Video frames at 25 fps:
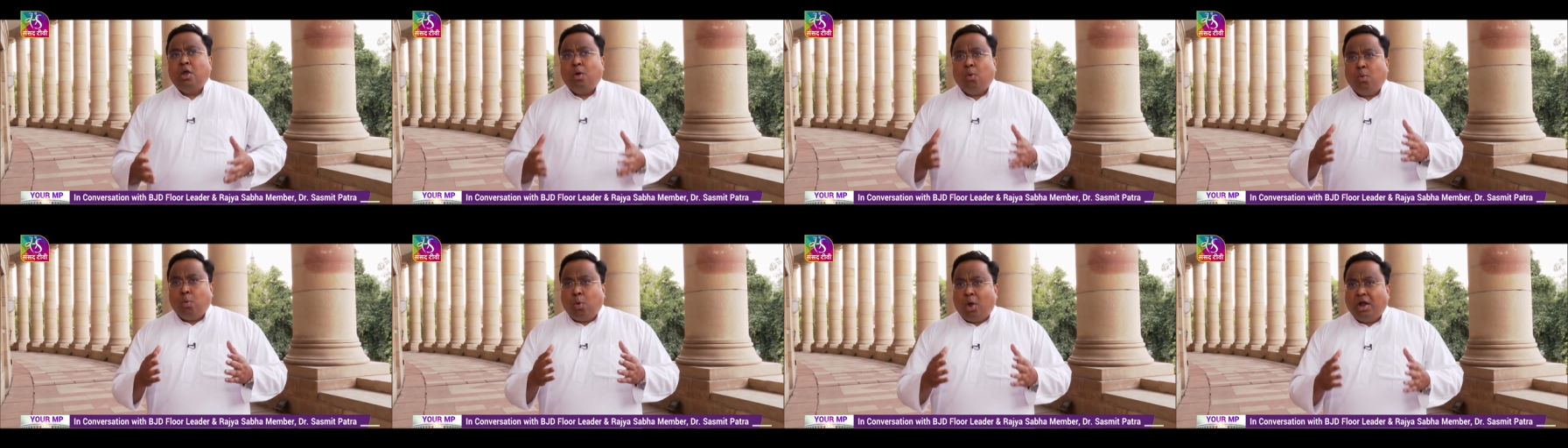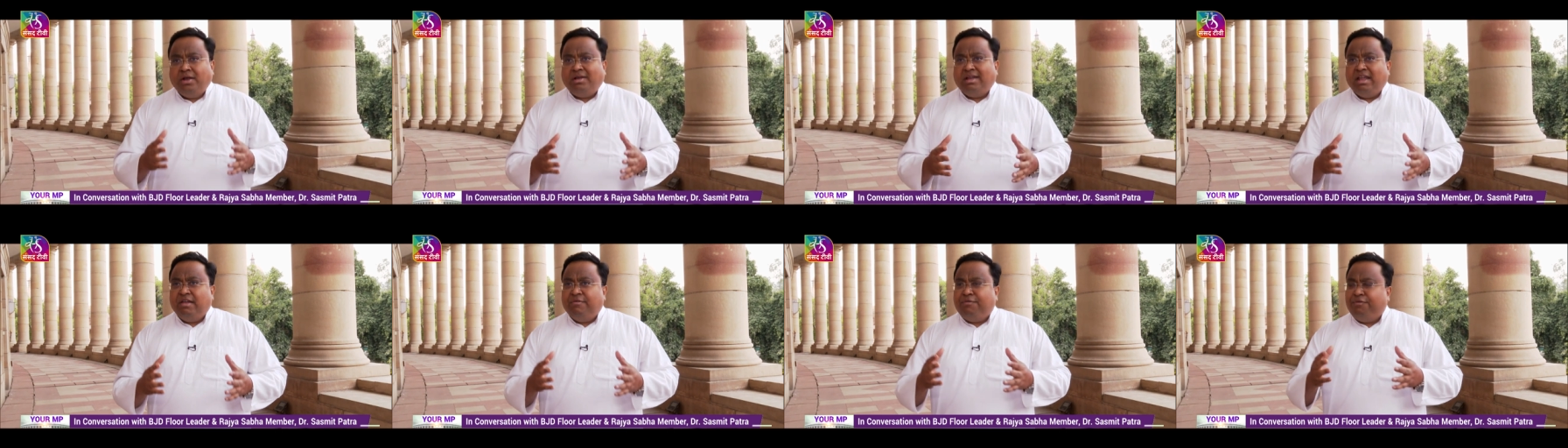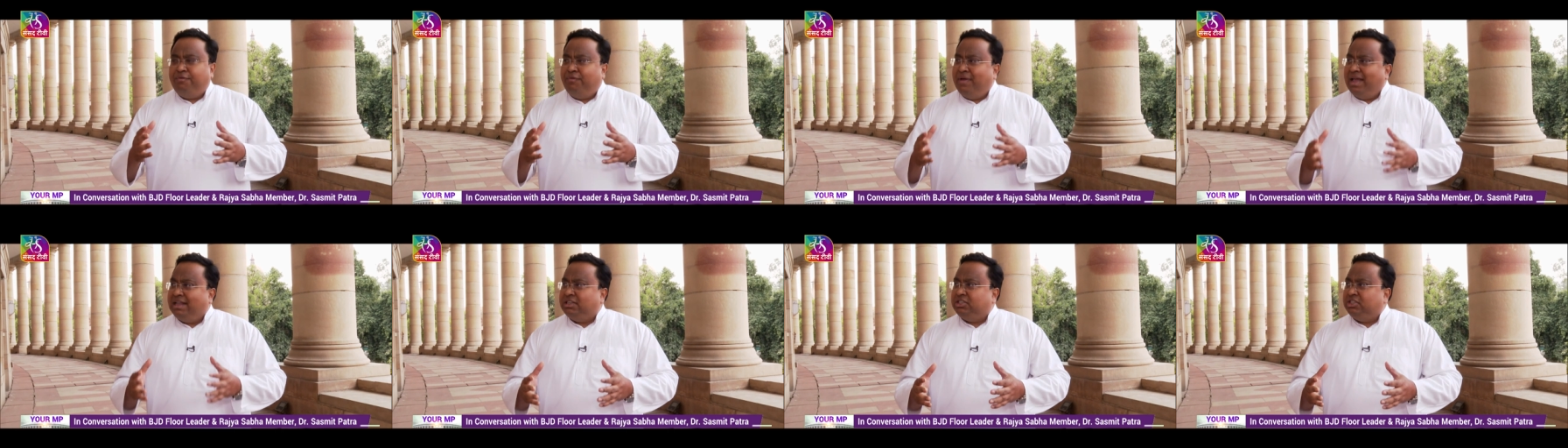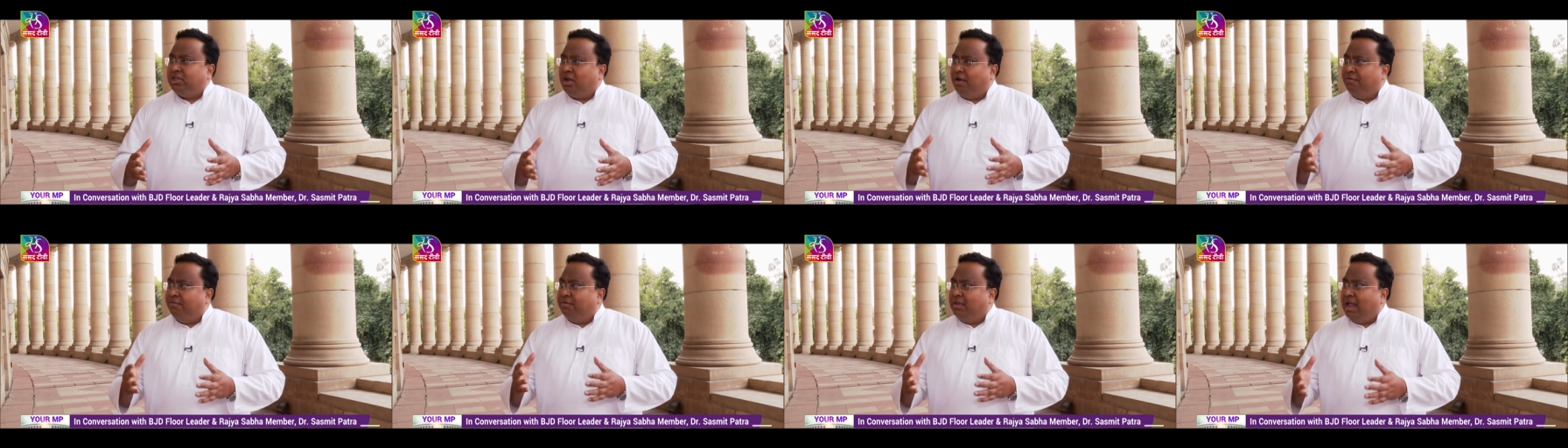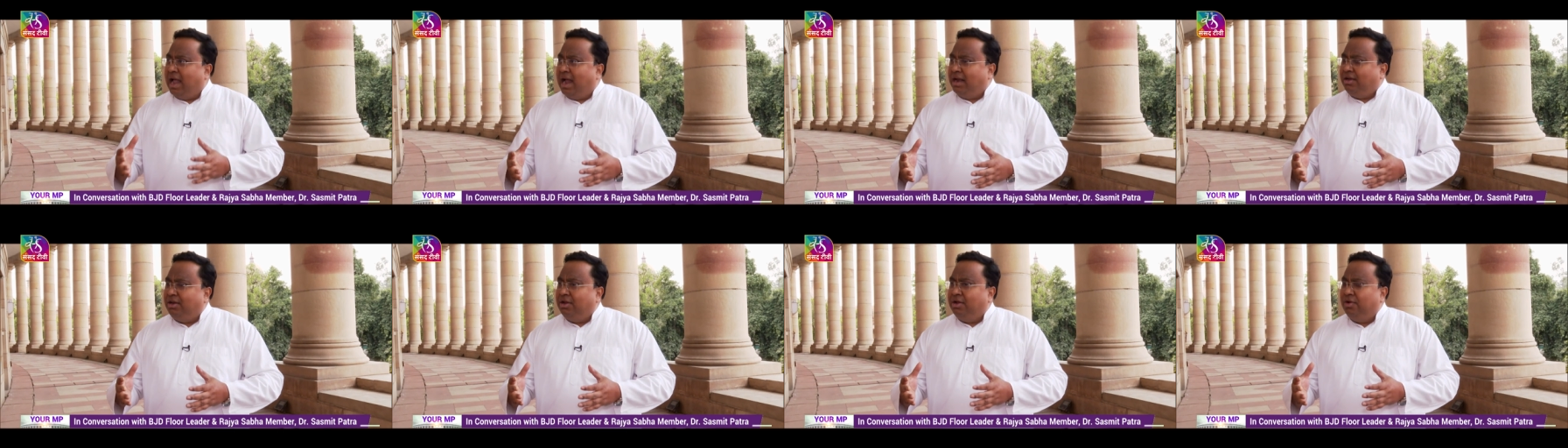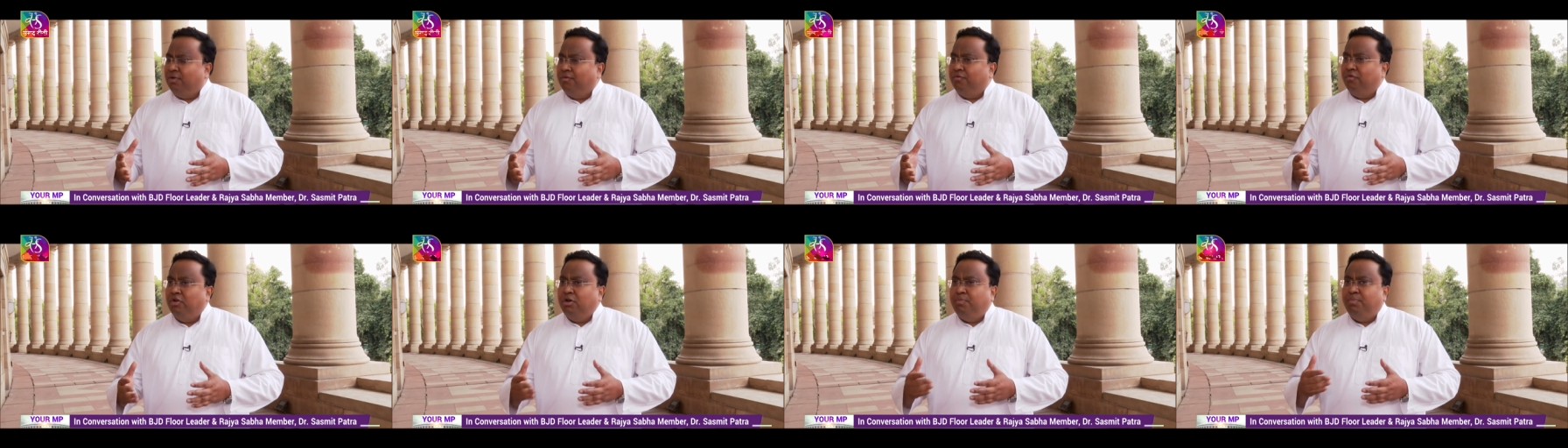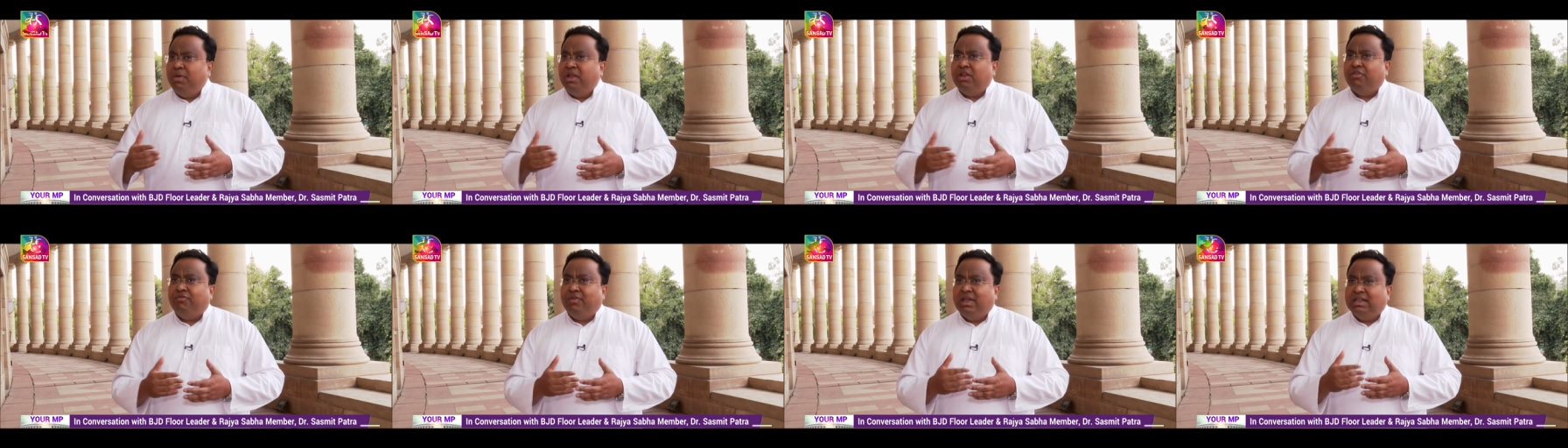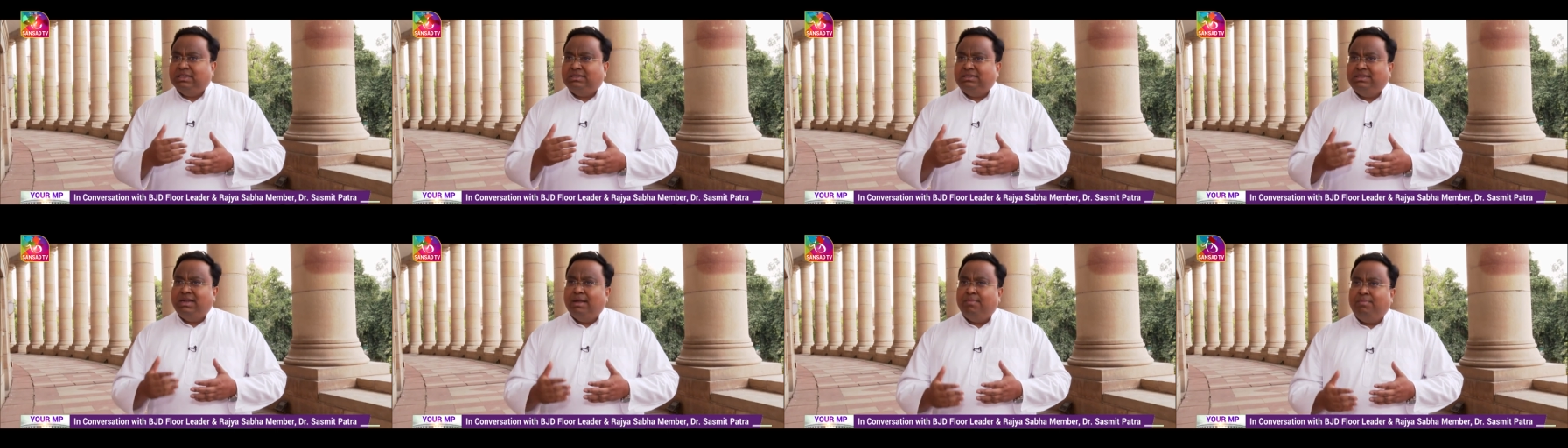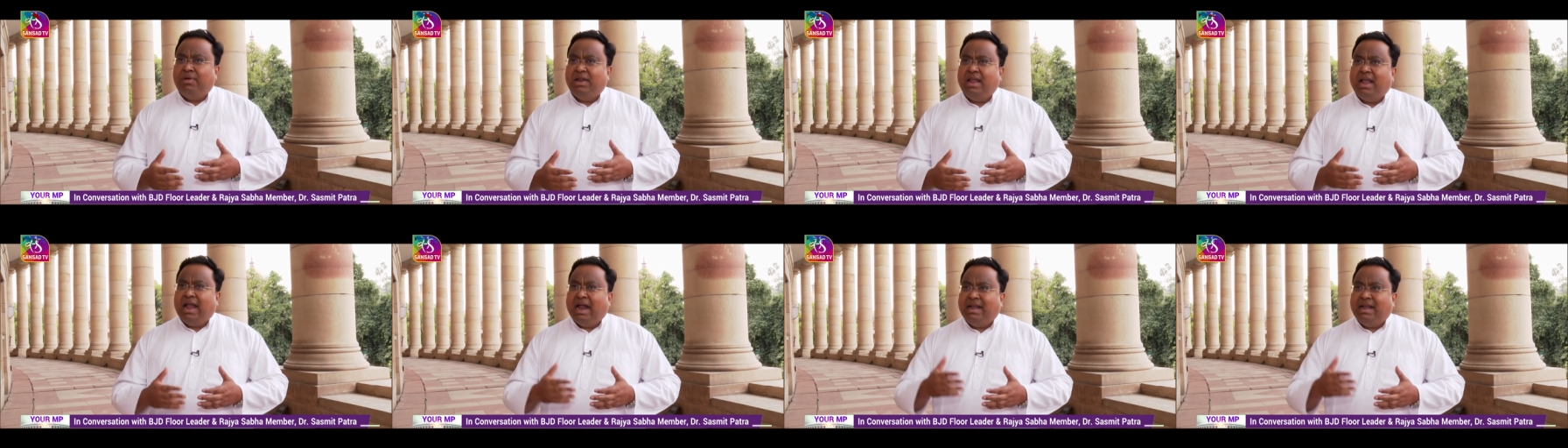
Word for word: what effects of that would be reasonably